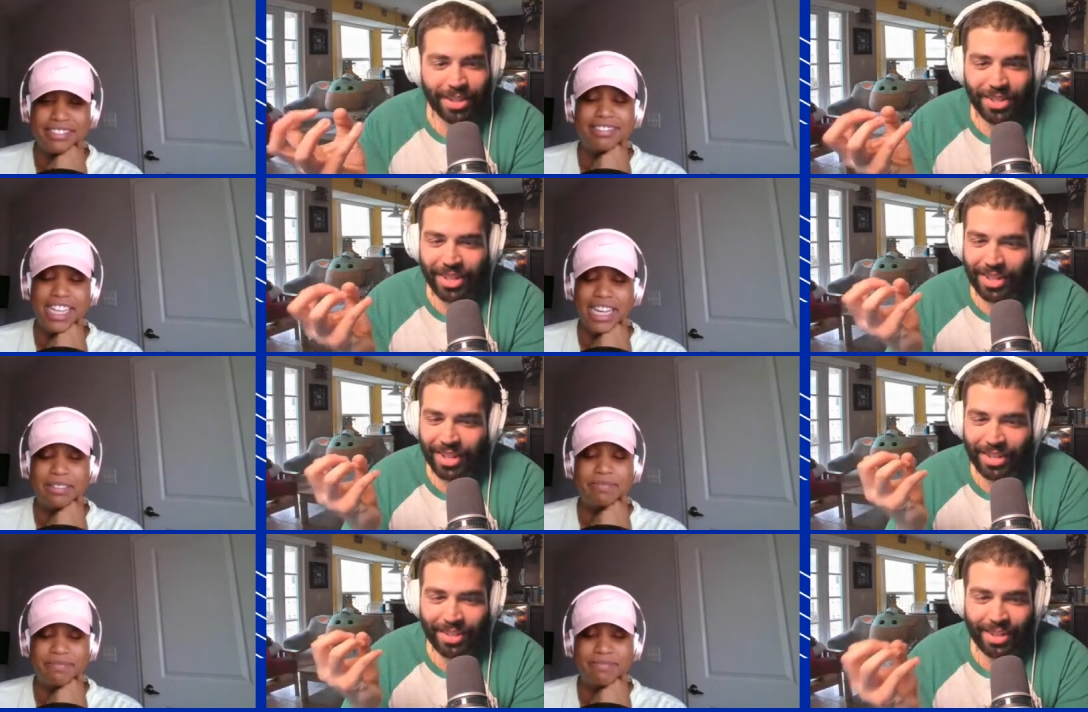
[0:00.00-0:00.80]
Speaker 1: It just, he
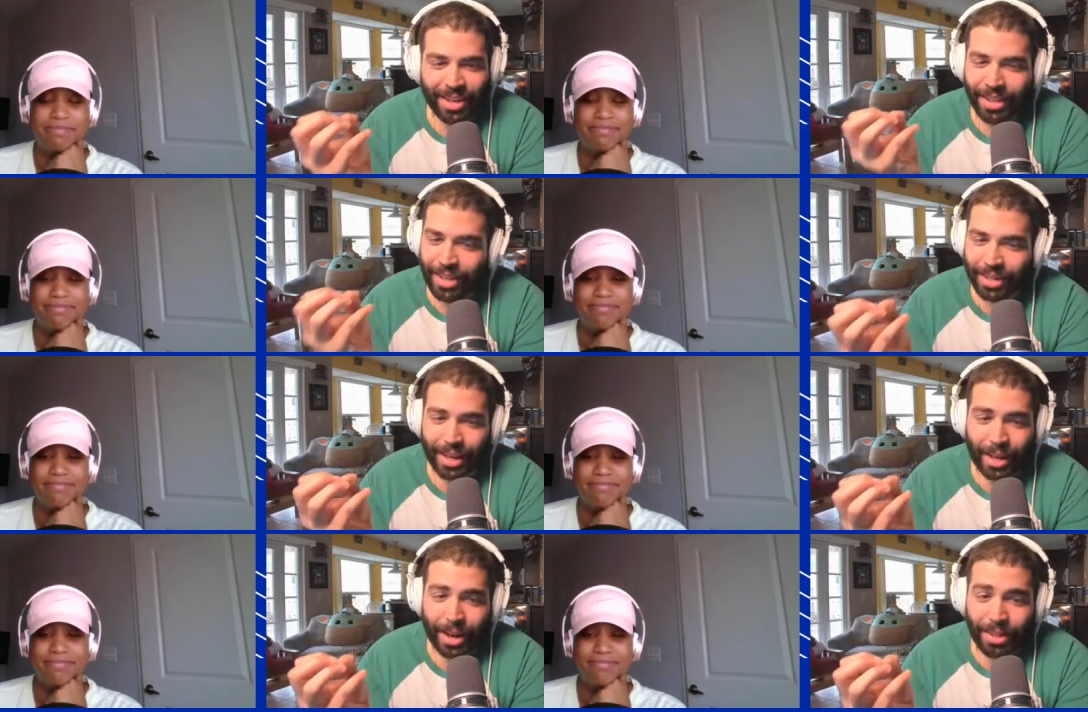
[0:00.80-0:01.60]
ain't that
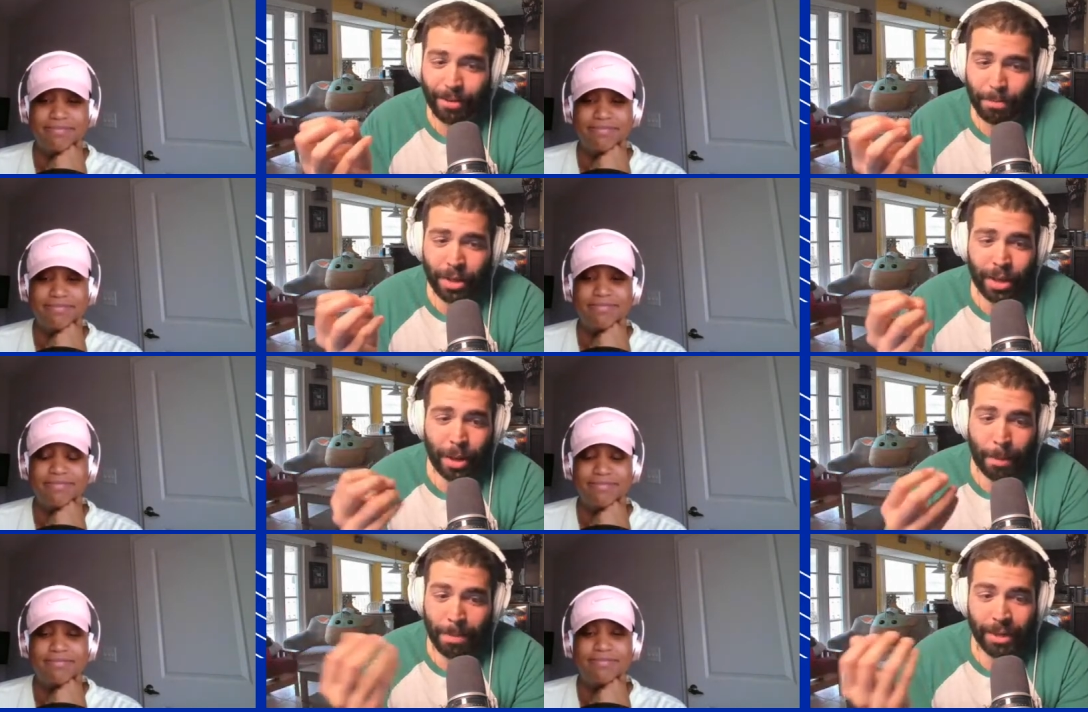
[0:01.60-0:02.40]
guy. And then
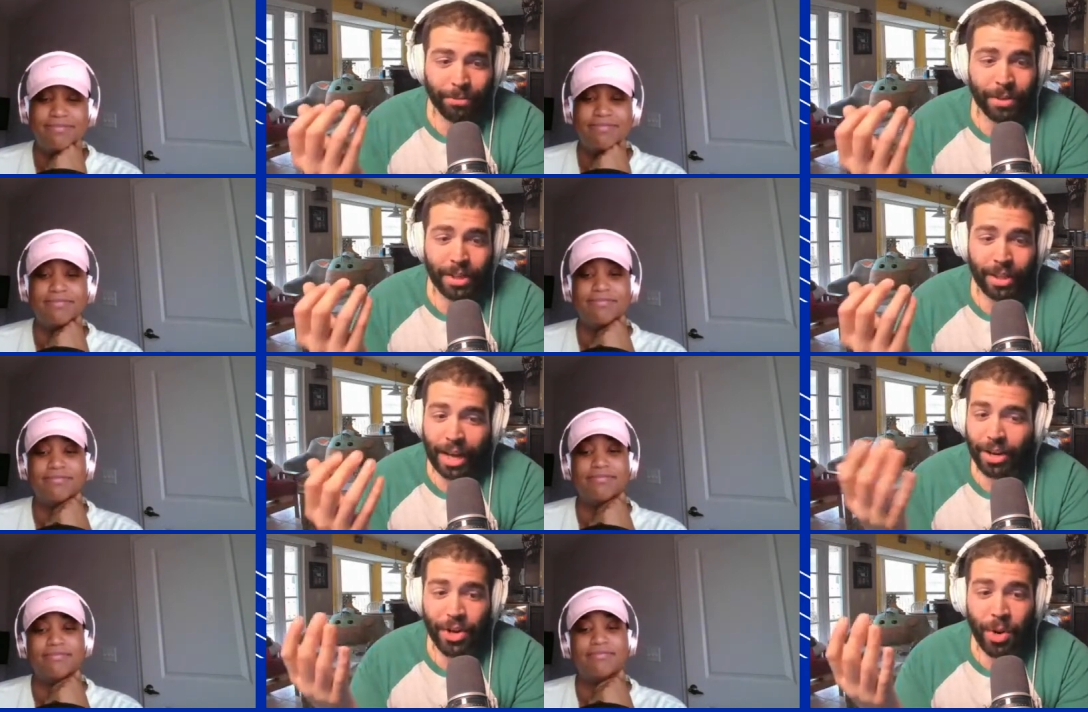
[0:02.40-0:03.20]
Big Phil,
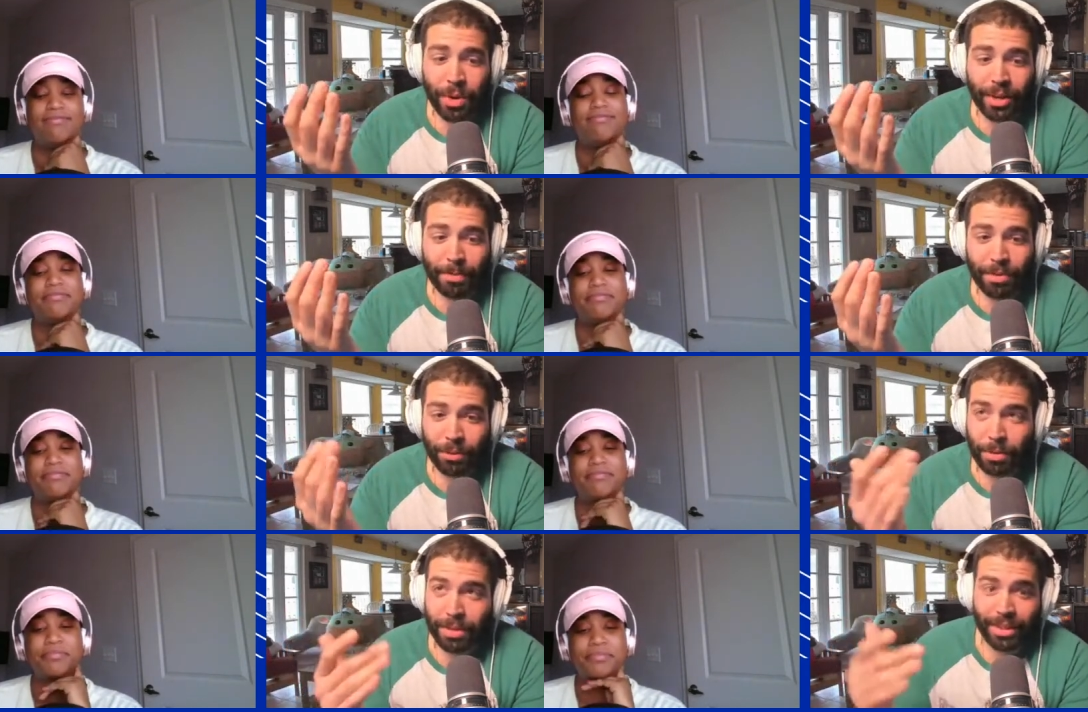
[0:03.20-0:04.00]
out of nowhere,
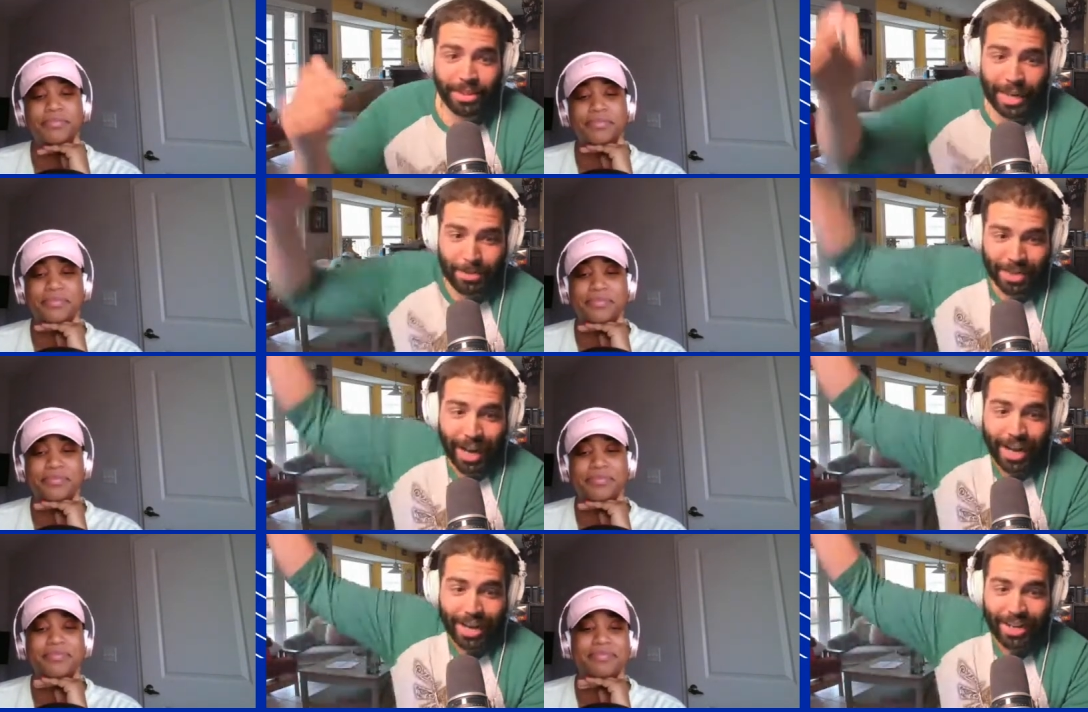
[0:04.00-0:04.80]
from like the damn
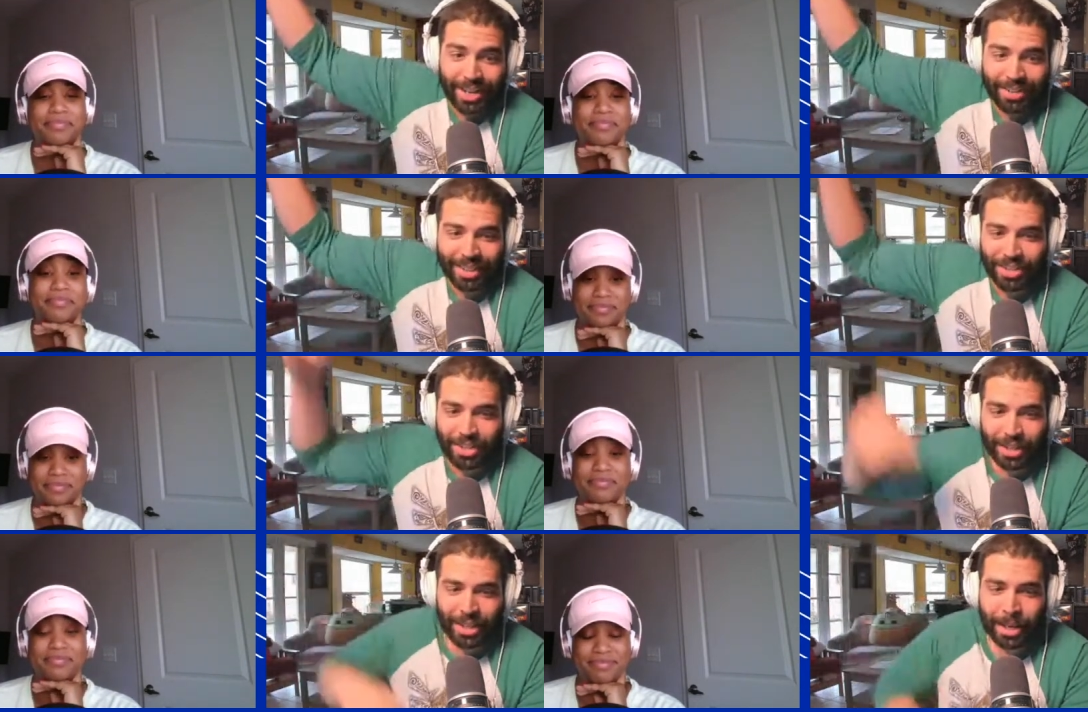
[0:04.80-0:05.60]
sky, like
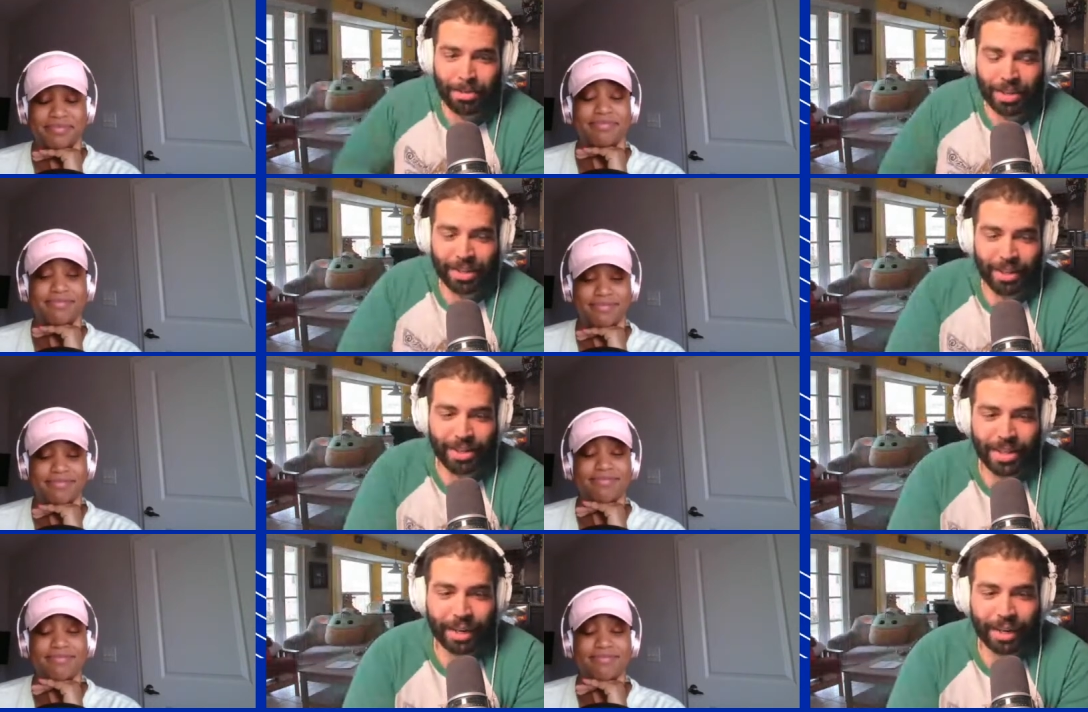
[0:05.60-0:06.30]
just like comes in and